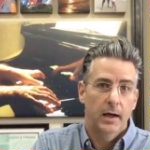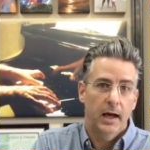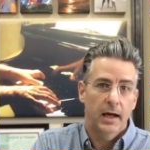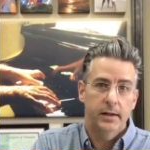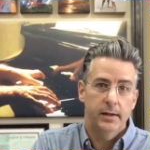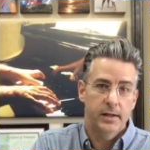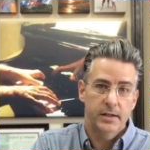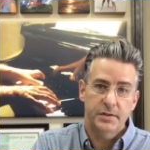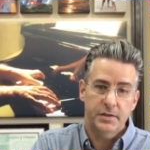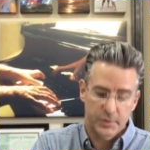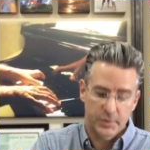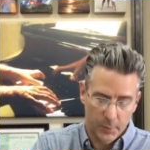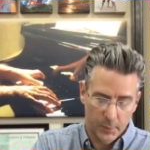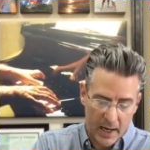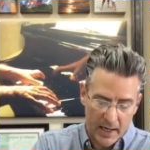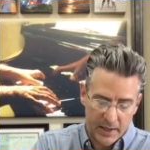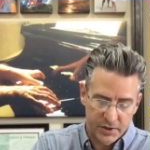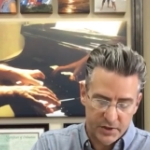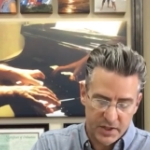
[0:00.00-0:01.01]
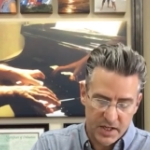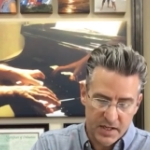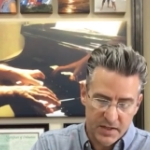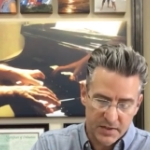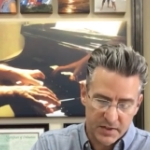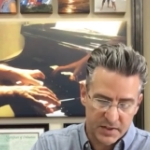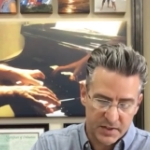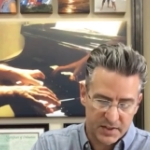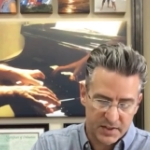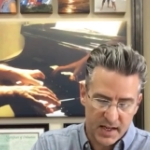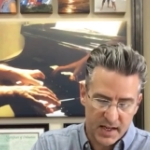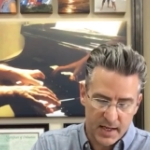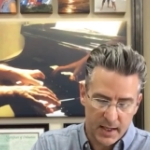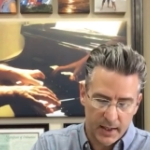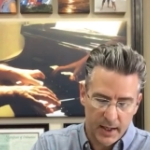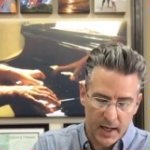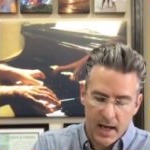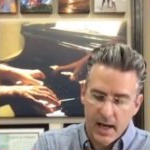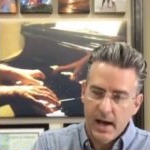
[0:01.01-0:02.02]
And this is why Jesus
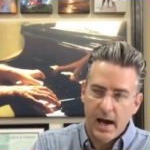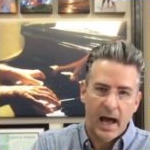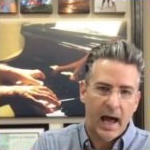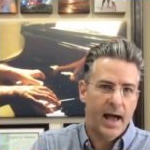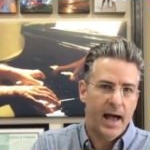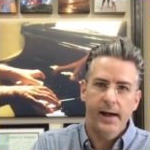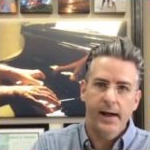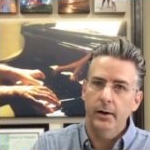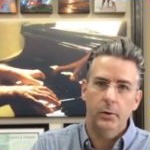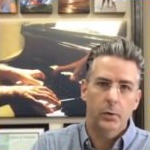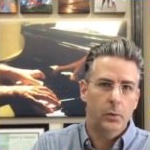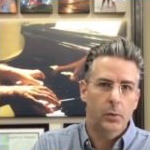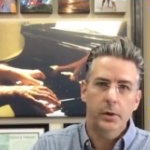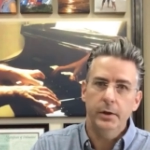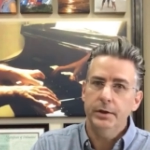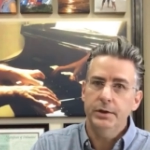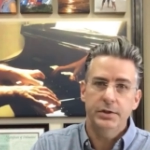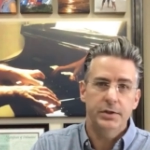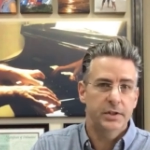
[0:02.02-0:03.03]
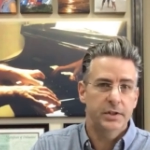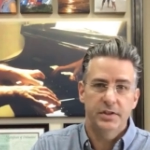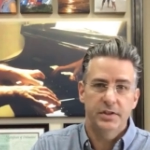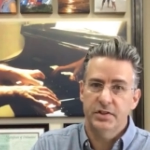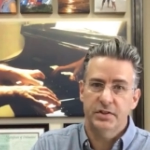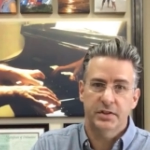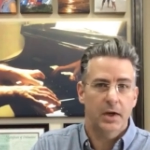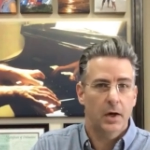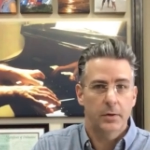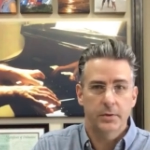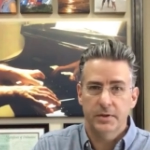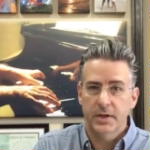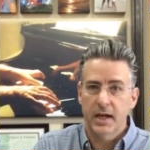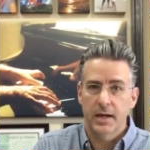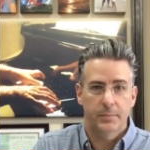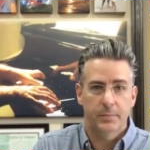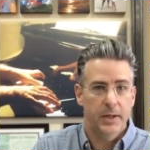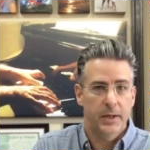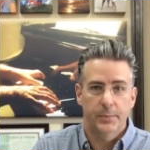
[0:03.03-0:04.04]
said, I don't want you to just go
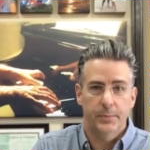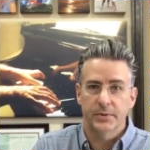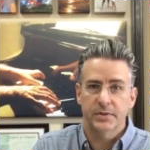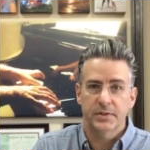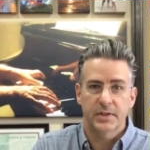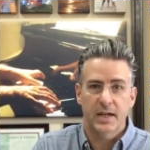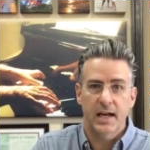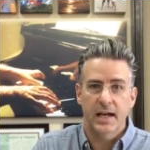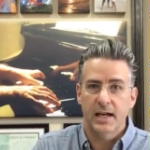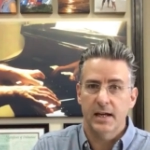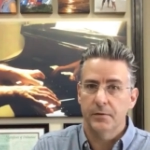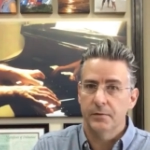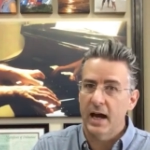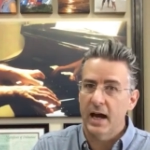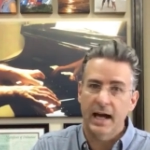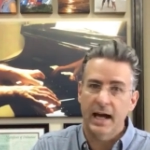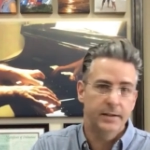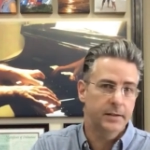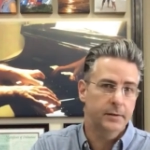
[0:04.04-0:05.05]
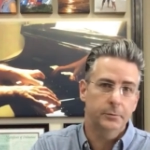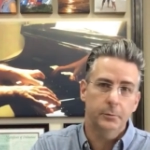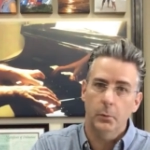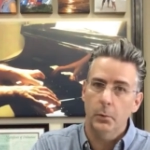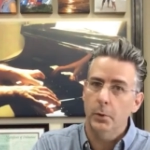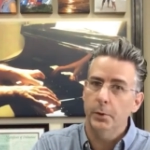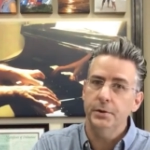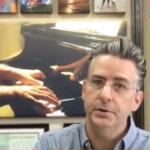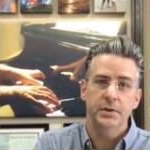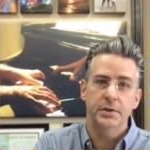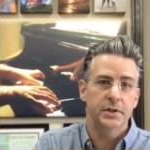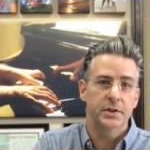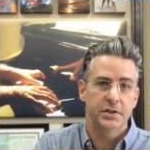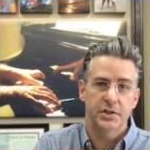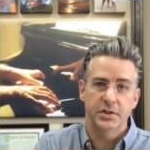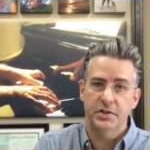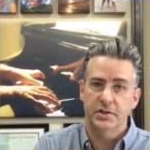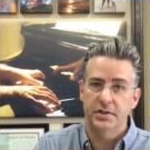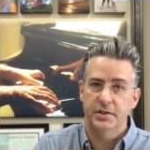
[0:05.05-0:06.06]
get people saved. I don't want you to
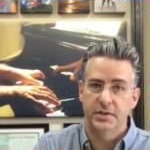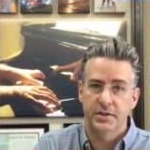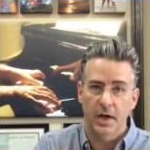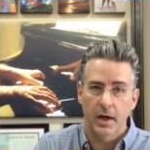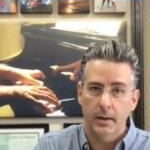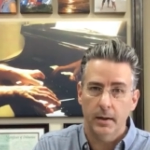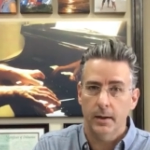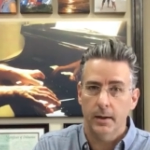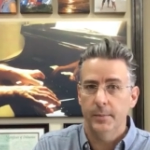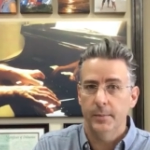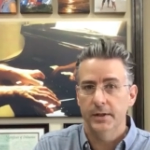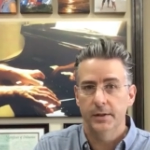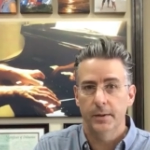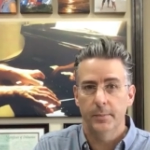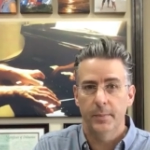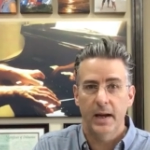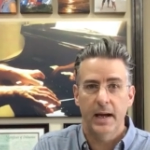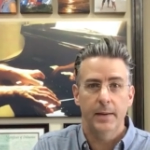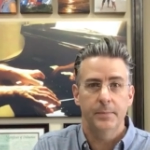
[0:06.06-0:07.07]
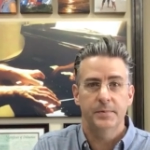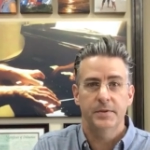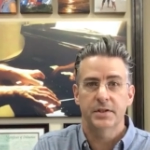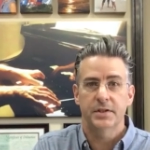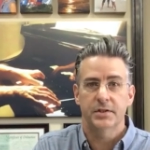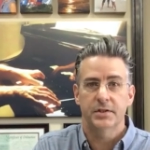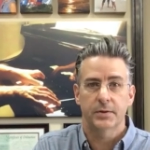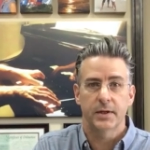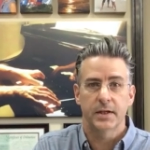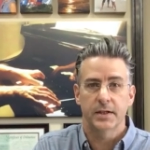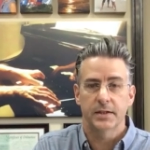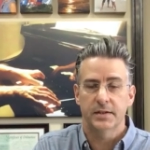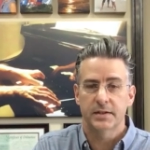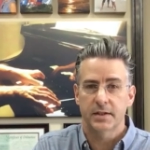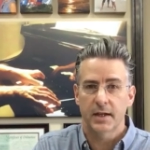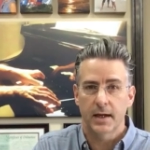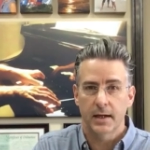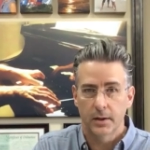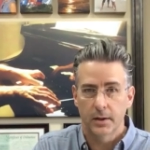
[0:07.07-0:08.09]
just dunk them in the baptistry and
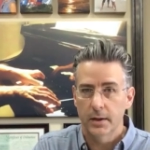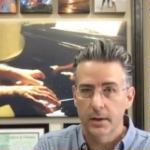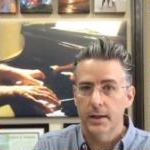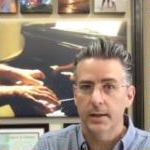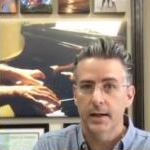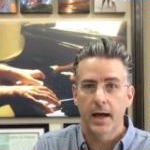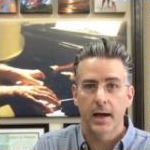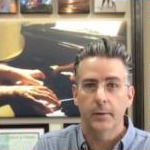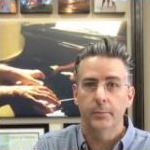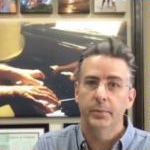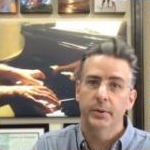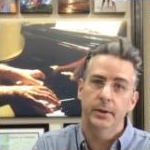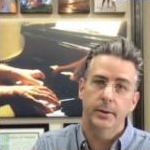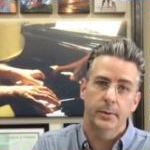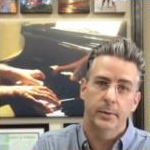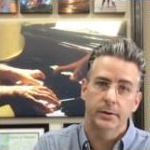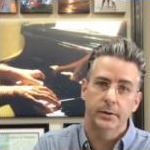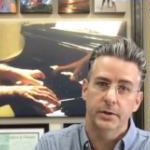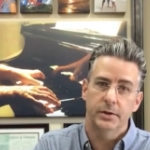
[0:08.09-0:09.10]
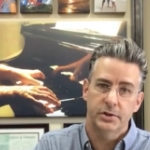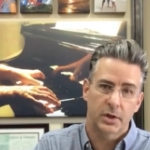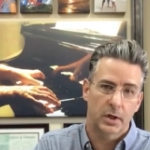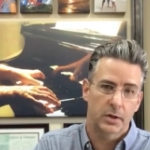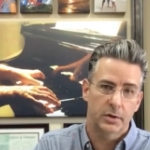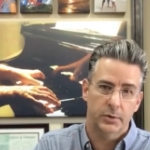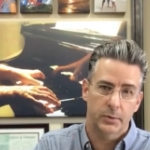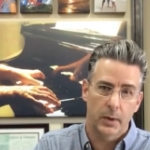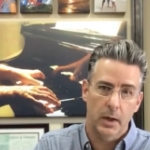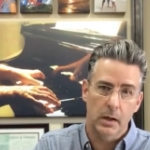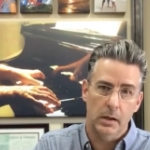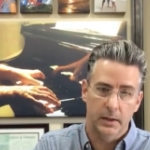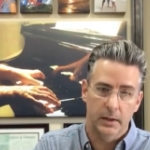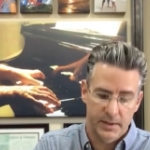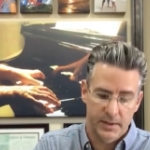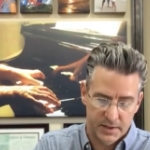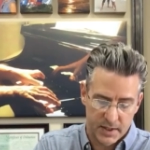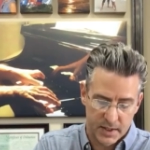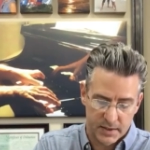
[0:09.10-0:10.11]
say, good, now put them on the church roll.
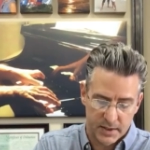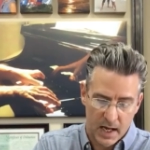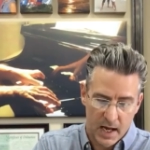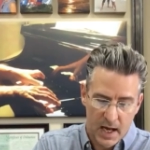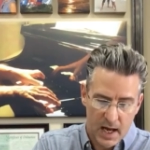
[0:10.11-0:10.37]
He says,